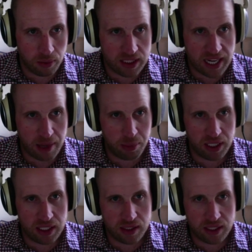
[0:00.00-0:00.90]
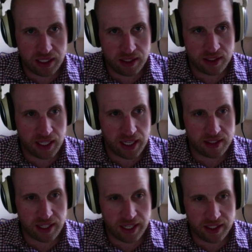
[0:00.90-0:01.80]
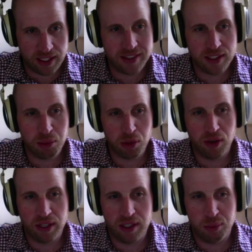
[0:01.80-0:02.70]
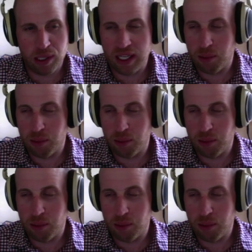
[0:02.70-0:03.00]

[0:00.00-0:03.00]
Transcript: what's happened is, in this case, I intentionally broke it by